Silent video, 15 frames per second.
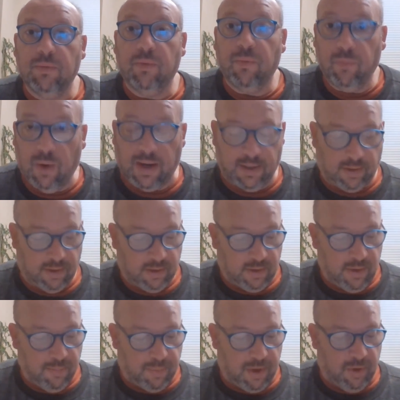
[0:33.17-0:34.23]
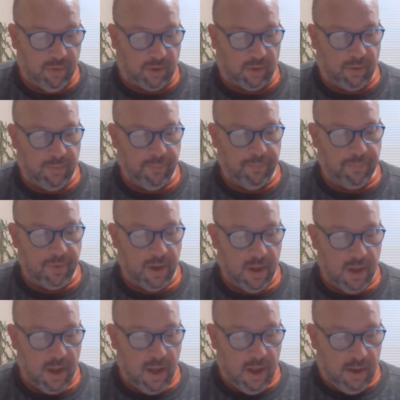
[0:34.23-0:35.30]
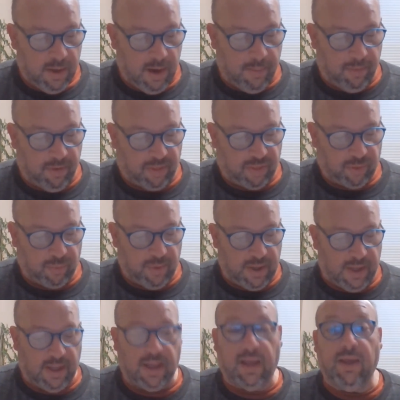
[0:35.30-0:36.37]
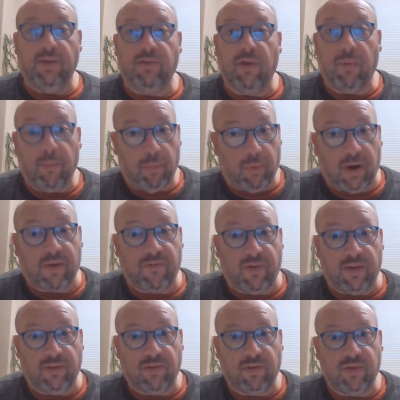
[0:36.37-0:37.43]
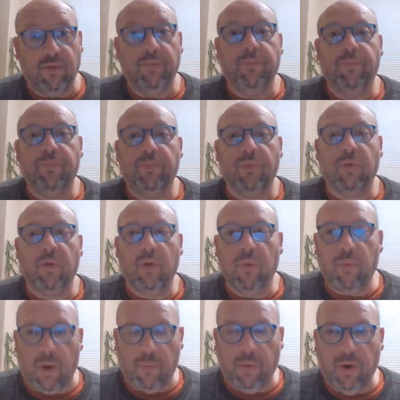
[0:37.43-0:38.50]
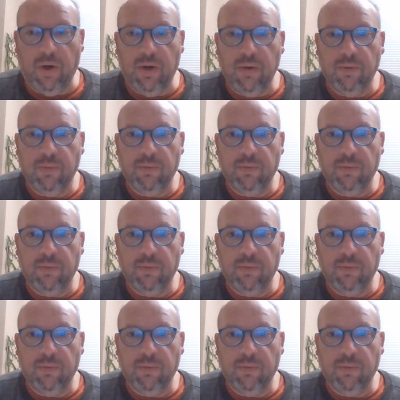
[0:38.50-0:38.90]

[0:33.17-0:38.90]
Right, computer. Number 3 is breakfast. What word?